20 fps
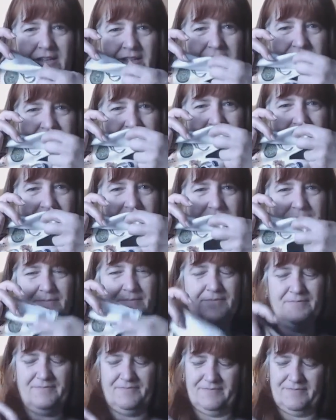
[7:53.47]
lift it up.
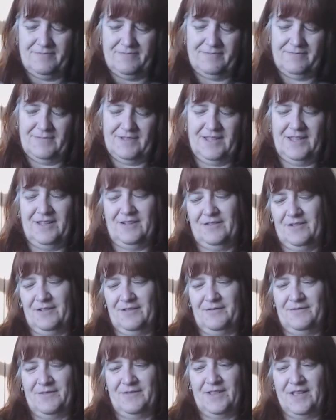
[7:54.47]
And I don't
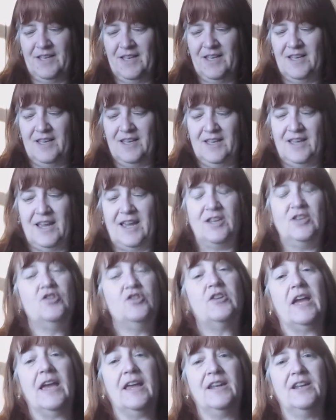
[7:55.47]
know. And you
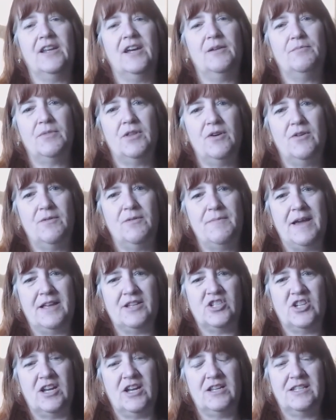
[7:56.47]
cannot blow a
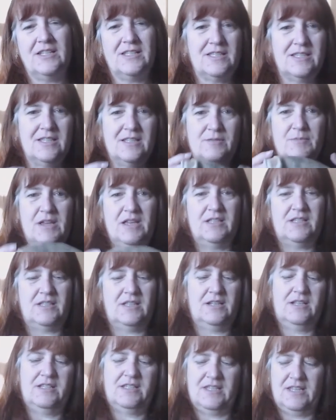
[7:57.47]
match out. Does this meet
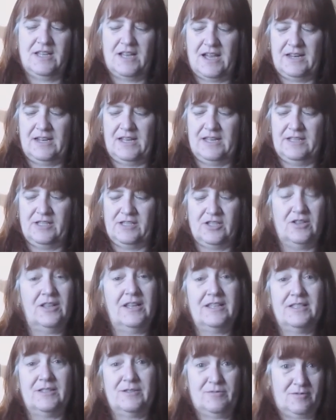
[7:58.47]
CDC guidelines? So
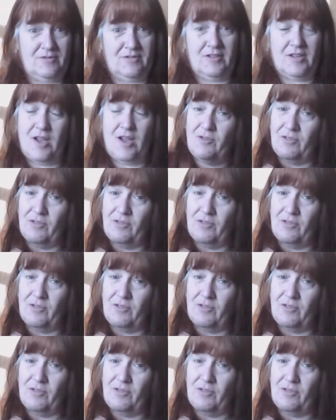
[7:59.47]
let's go